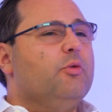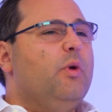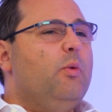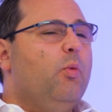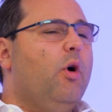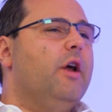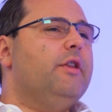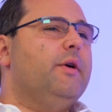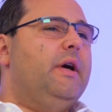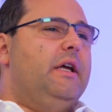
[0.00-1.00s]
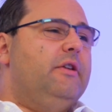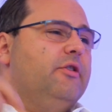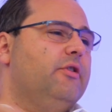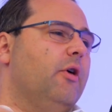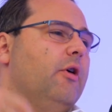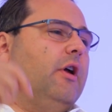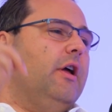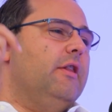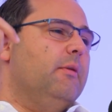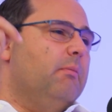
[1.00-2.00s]
we want to insert
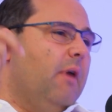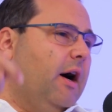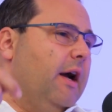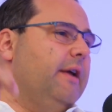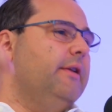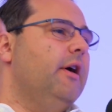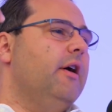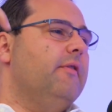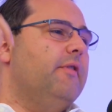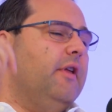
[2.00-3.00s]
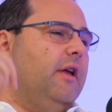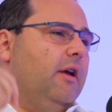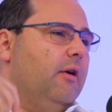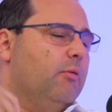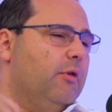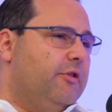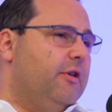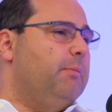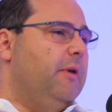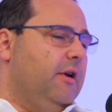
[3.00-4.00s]
in the mind of the
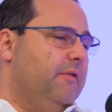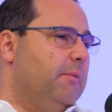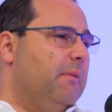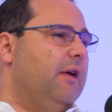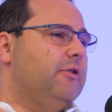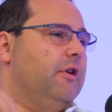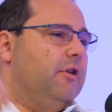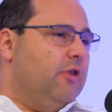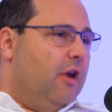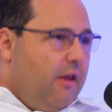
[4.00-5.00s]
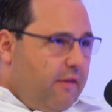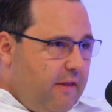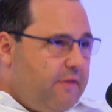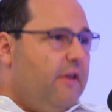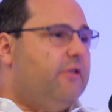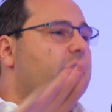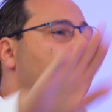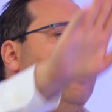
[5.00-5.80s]
recipient of the message that this is